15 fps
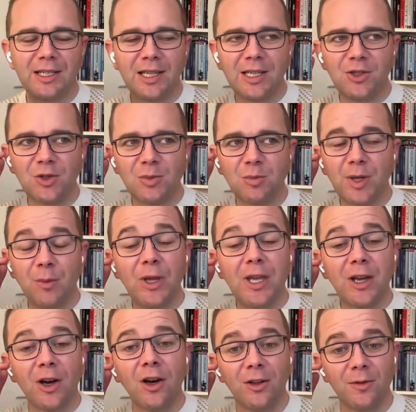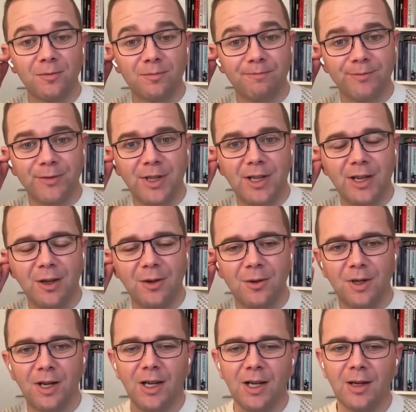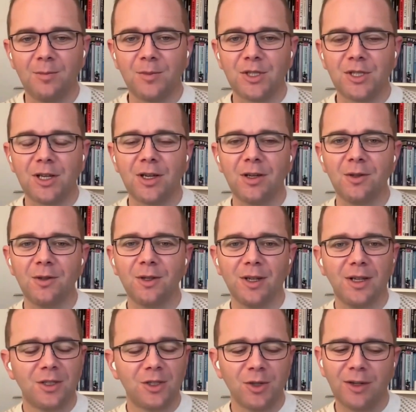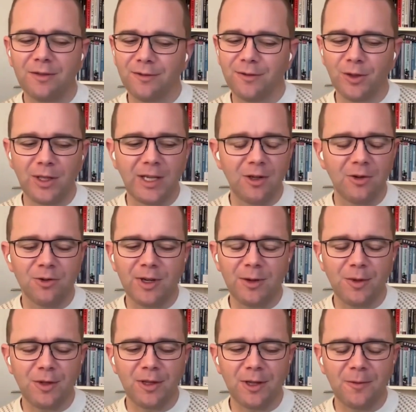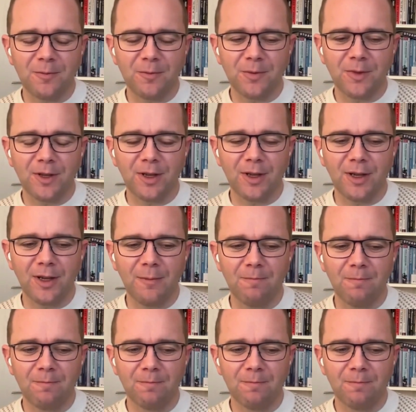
it doesn't mean we can't. So I fully agree with you. Um,